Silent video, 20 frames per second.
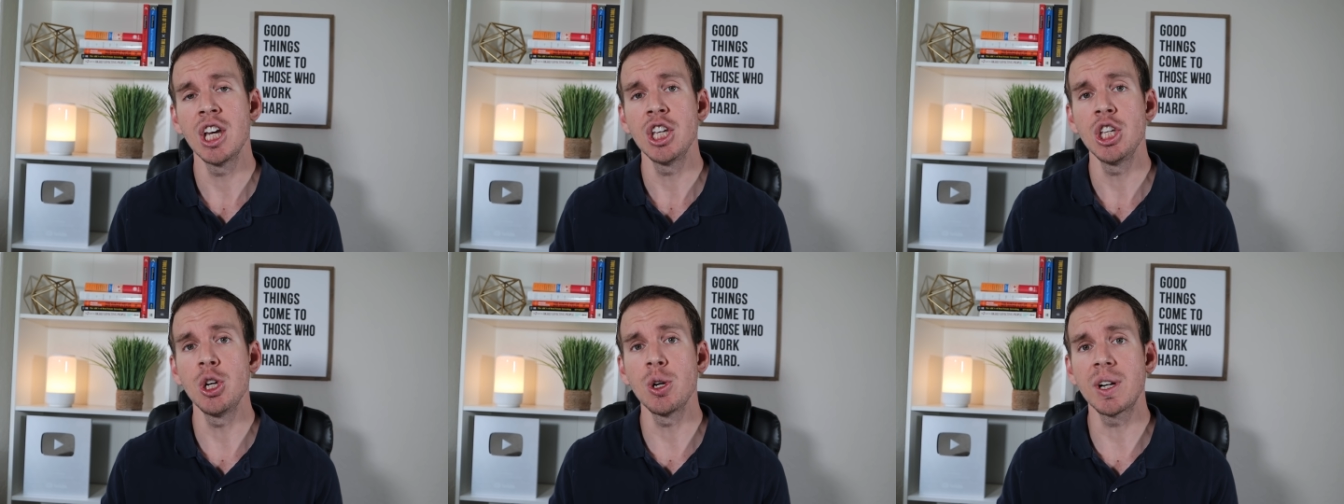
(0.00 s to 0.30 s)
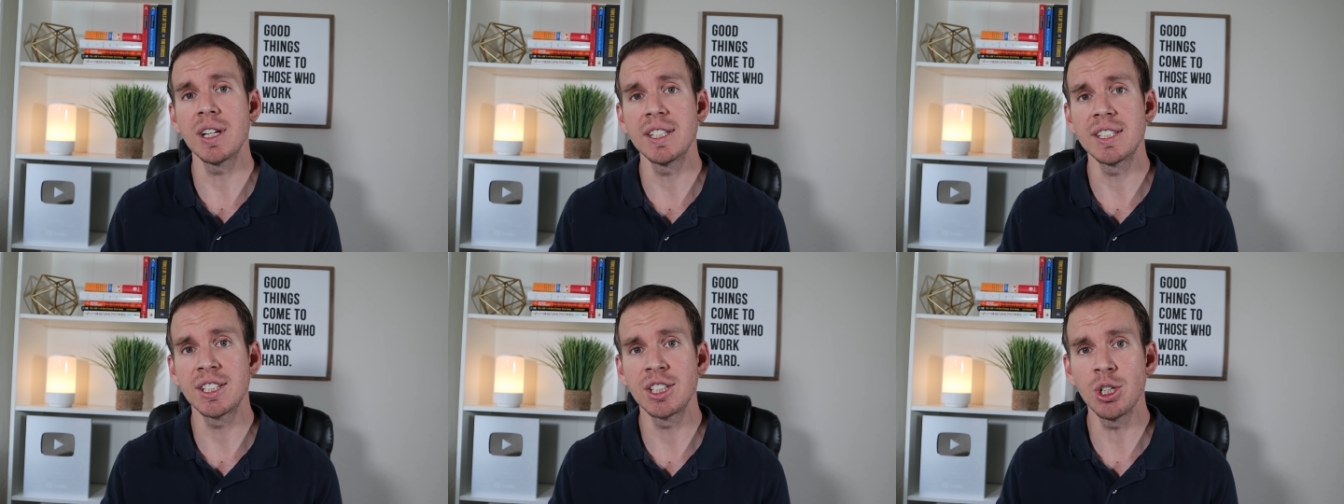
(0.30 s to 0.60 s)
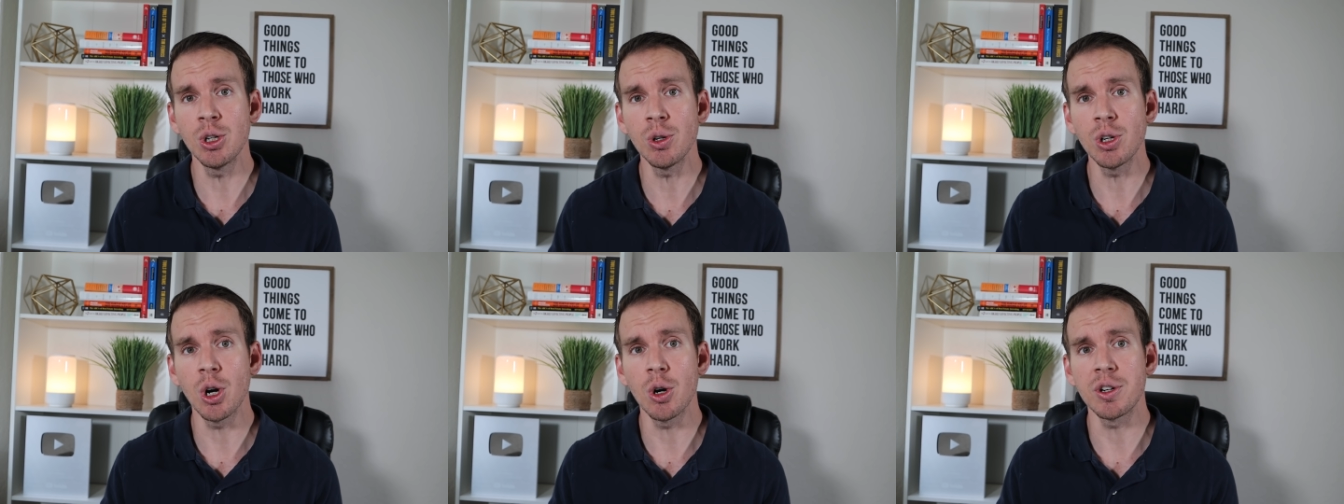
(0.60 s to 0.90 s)
you can
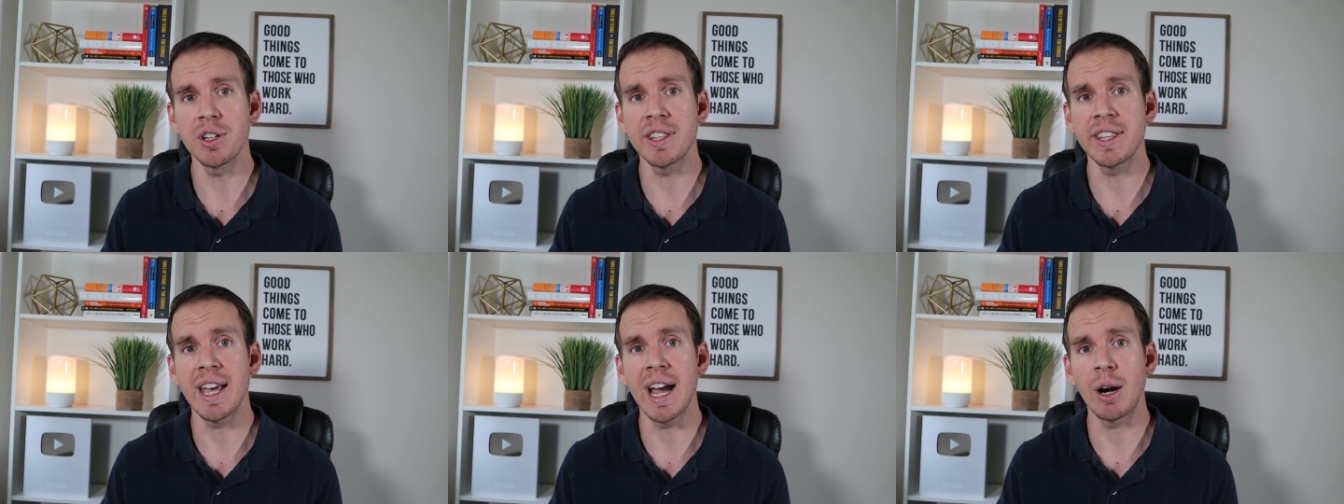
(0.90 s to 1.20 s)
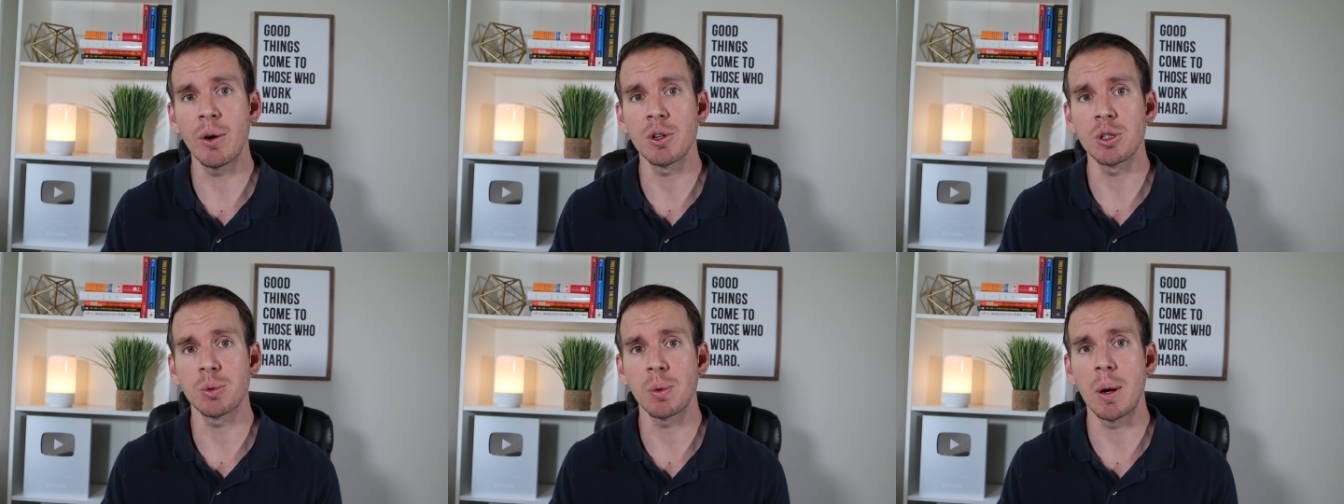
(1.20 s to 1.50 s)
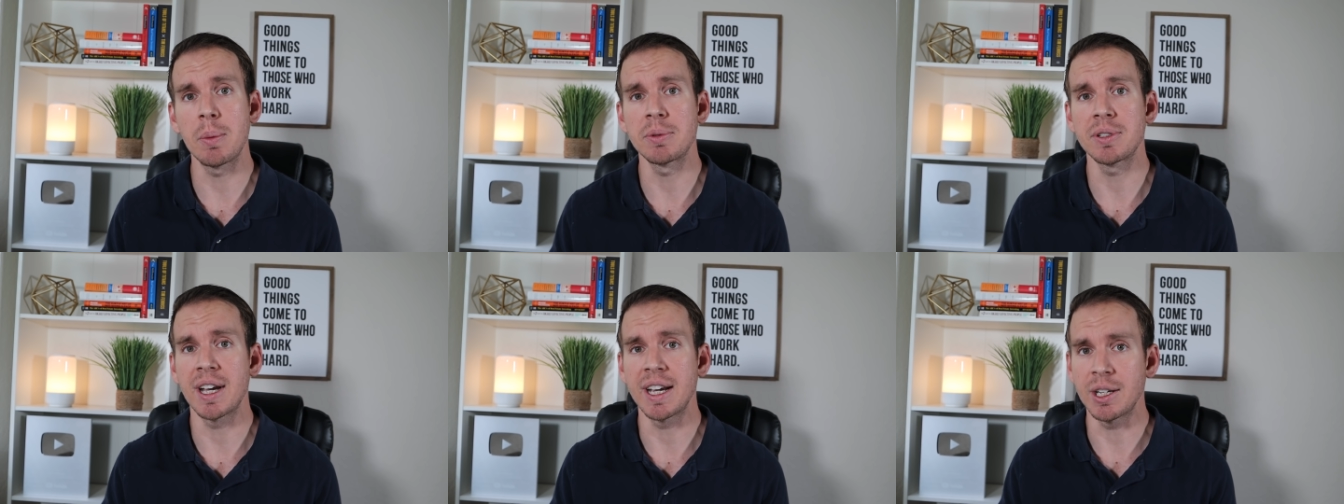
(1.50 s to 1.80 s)
still go to the IRS
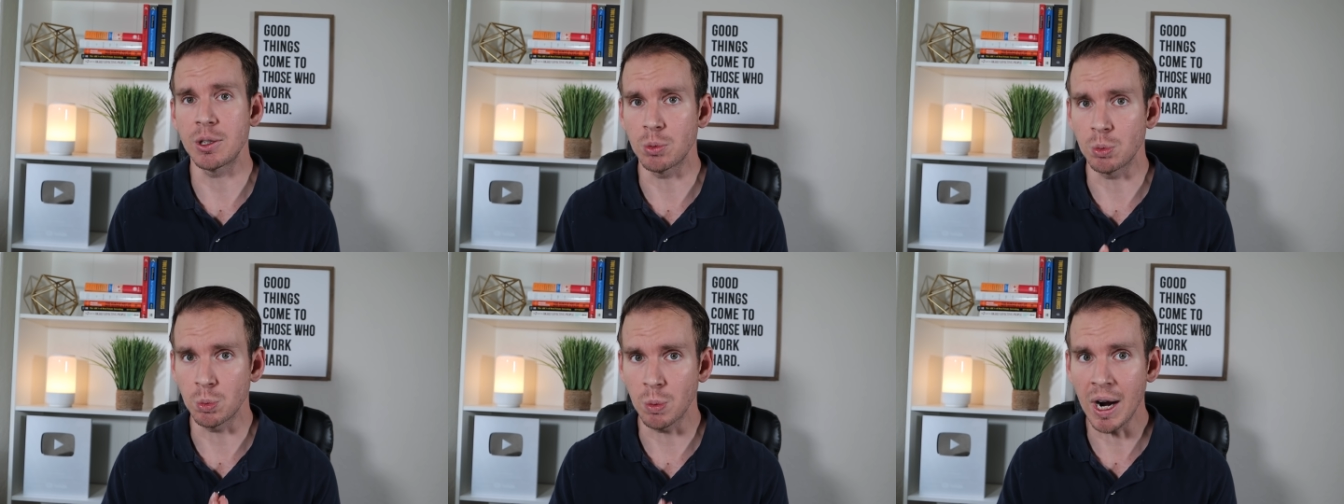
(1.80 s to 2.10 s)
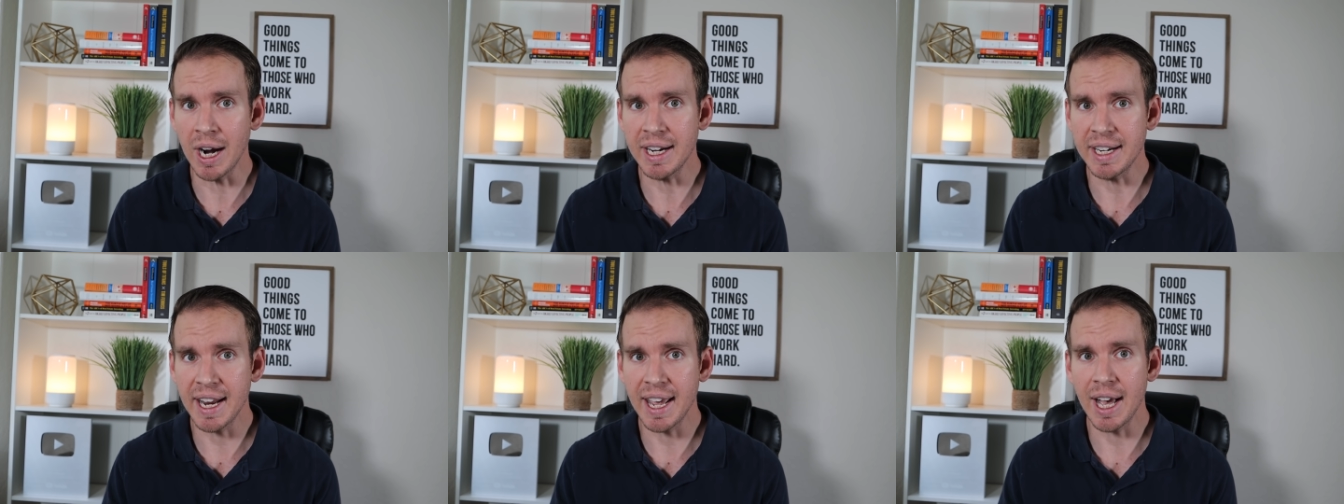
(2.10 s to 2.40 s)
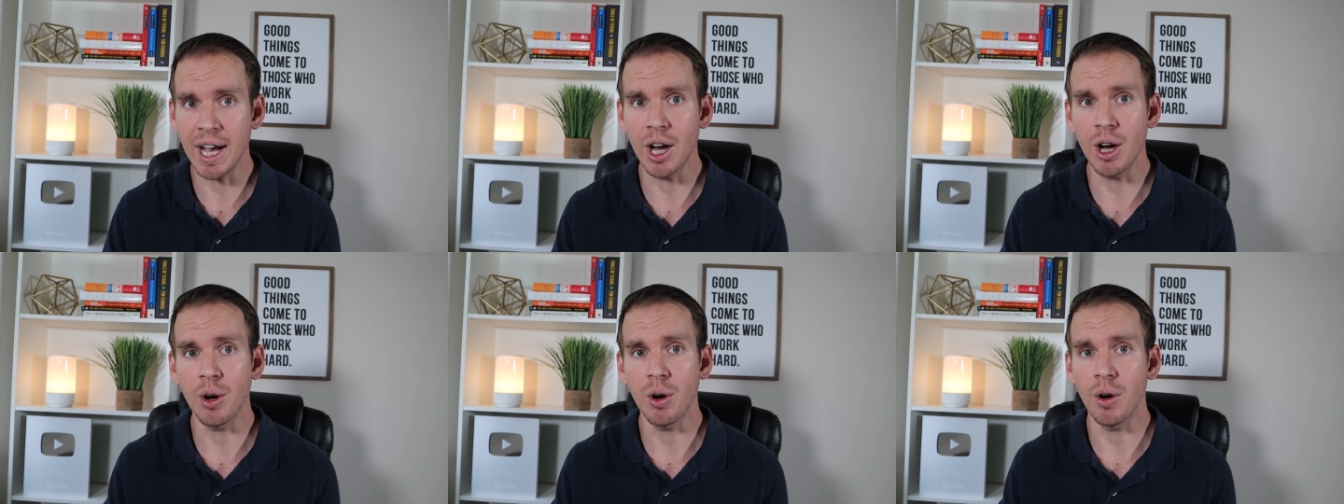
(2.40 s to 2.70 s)
website right
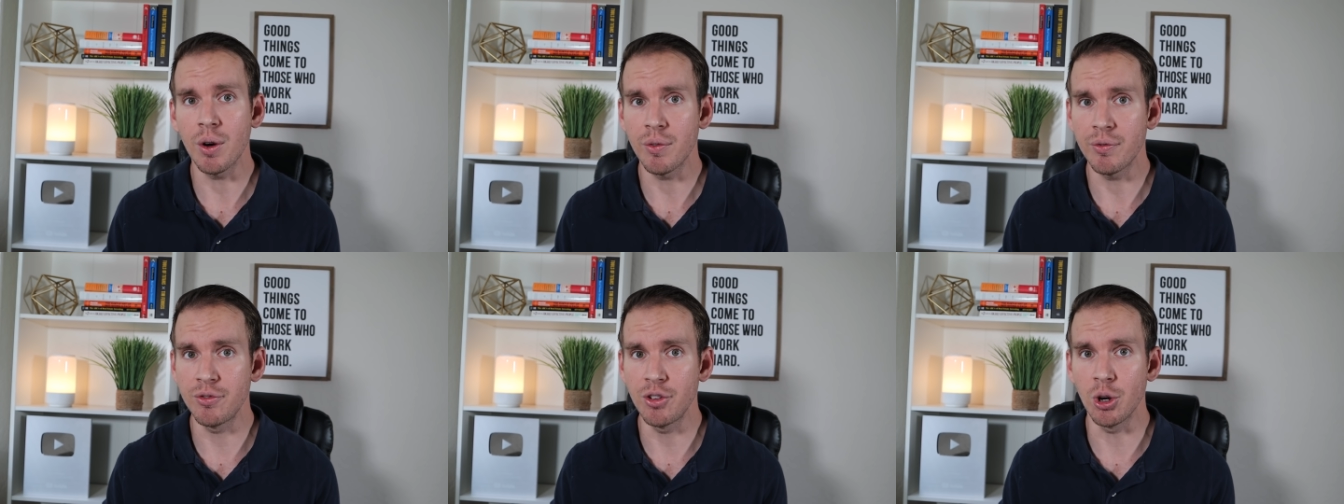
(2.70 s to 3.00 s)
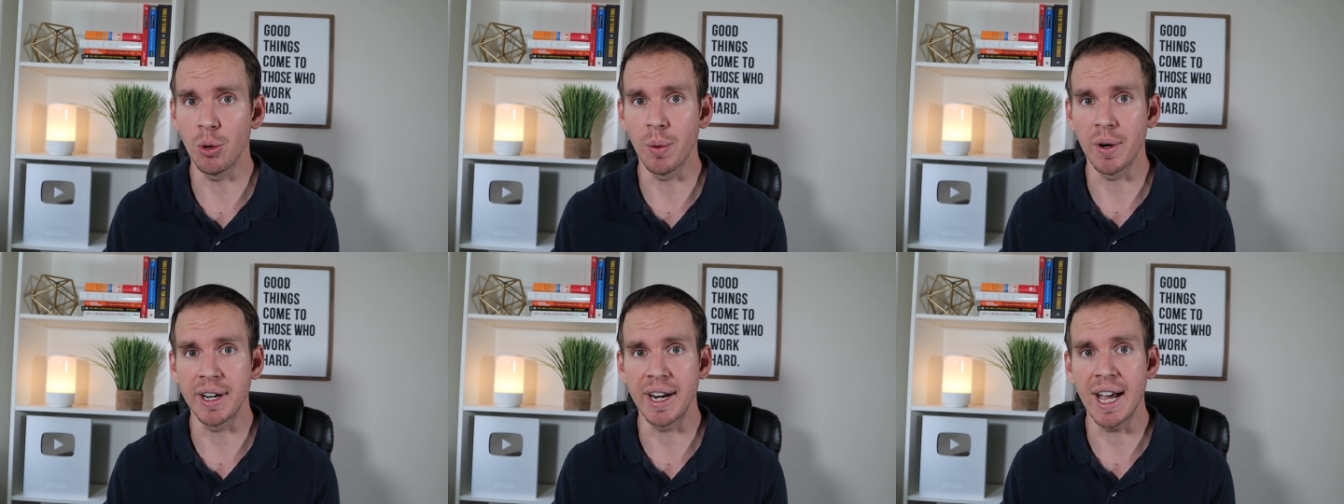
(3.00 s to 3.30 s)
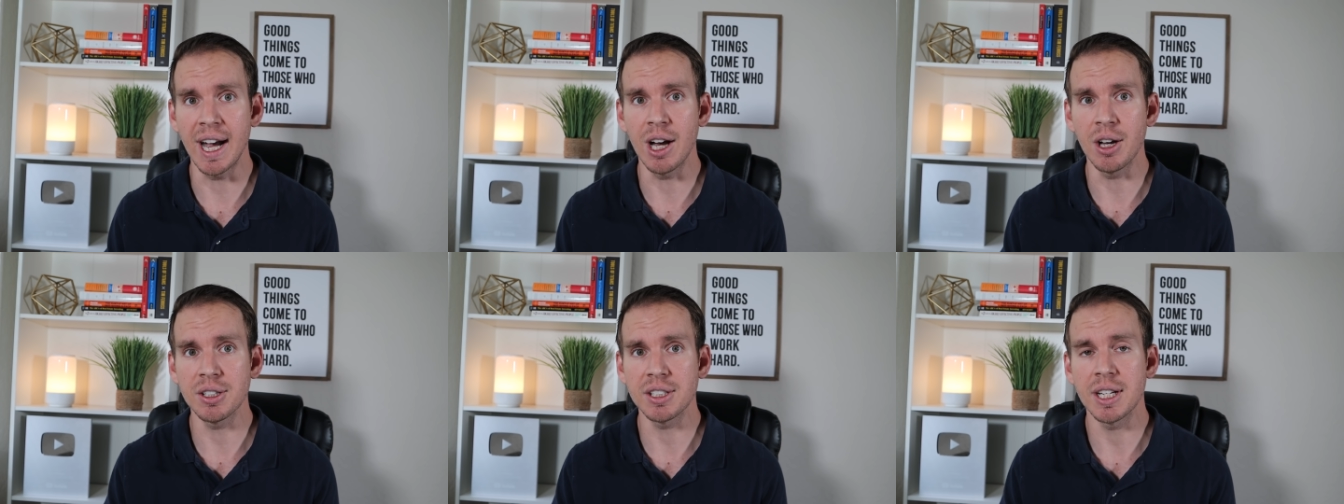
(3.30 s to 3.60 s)
now, fill one
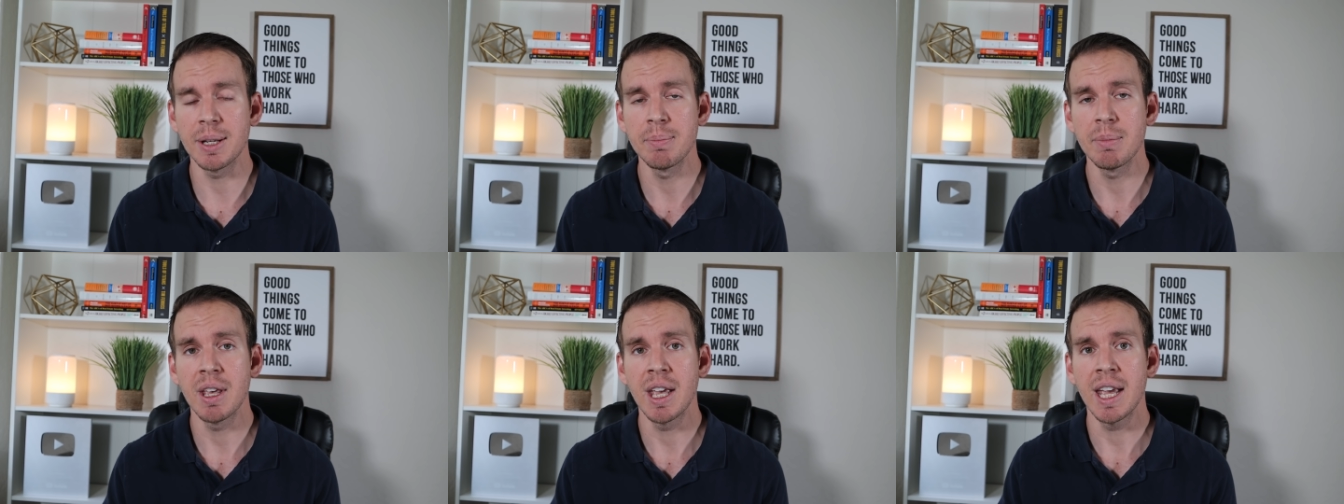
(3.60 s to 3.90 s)
out,